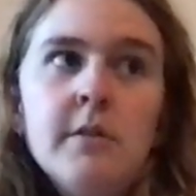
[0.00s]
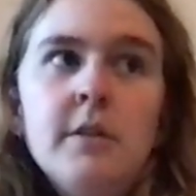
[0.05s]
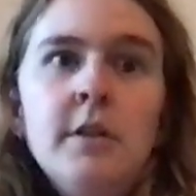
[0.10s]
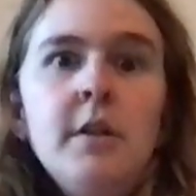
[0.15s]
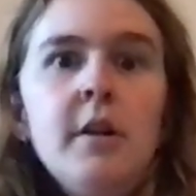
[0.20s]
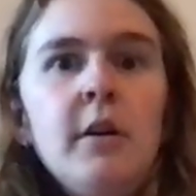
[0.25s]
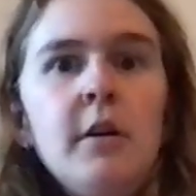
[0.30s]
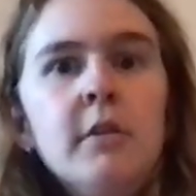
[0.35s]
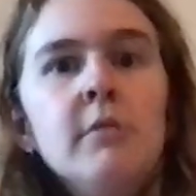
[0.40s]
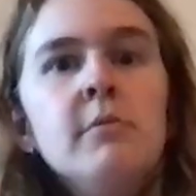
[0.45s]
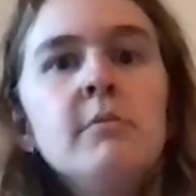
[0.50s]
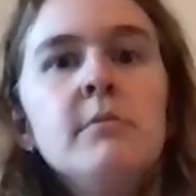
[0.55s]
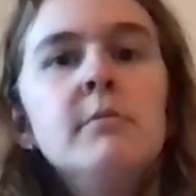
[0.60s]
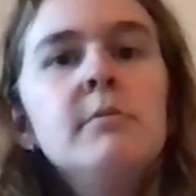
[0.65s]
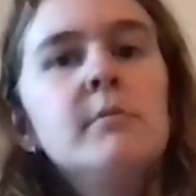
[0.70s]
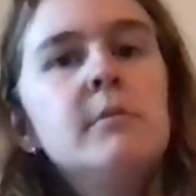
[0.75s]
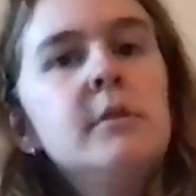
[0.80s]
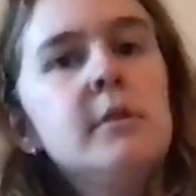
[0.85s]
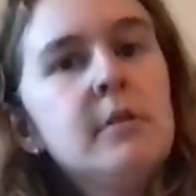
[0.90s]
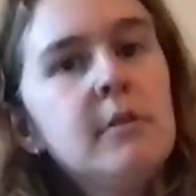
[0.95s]
you
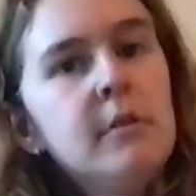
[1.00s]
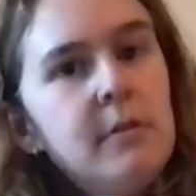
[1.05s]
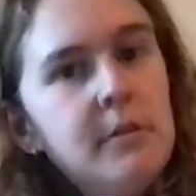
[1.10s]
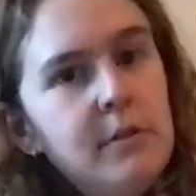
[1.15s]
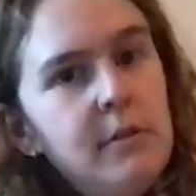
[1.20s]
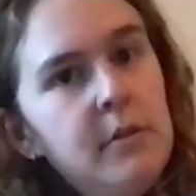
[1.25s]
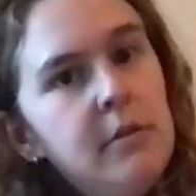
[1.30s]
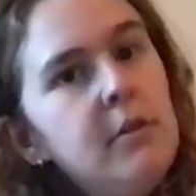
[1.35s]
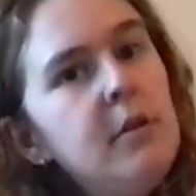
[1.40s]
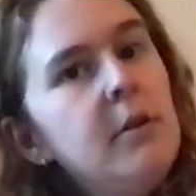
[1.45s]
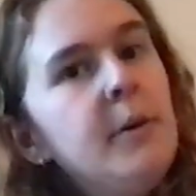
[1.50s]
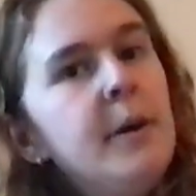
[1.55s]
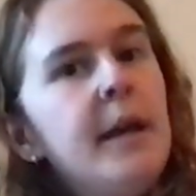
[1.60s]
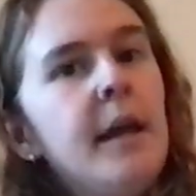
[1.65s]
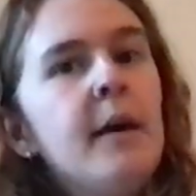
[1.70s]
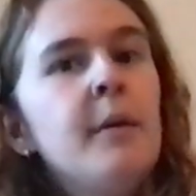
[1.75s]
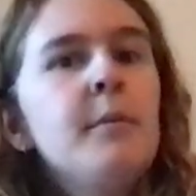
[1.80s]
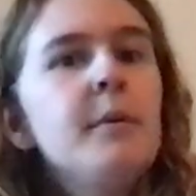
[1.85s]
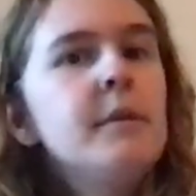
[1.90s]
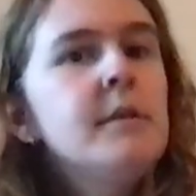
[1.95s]
know what
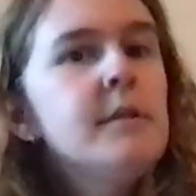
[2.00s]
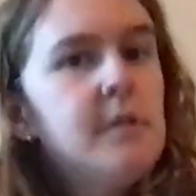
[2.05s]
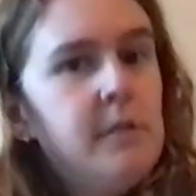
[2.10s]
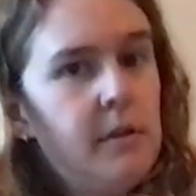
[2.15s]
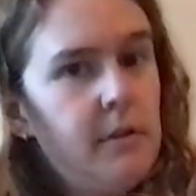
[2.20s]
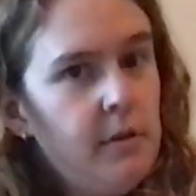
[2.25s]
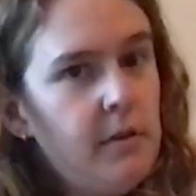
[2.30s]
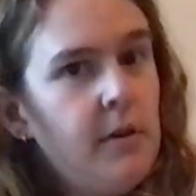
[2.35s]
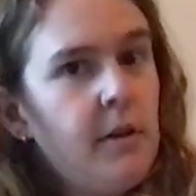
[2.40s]
happens, and then you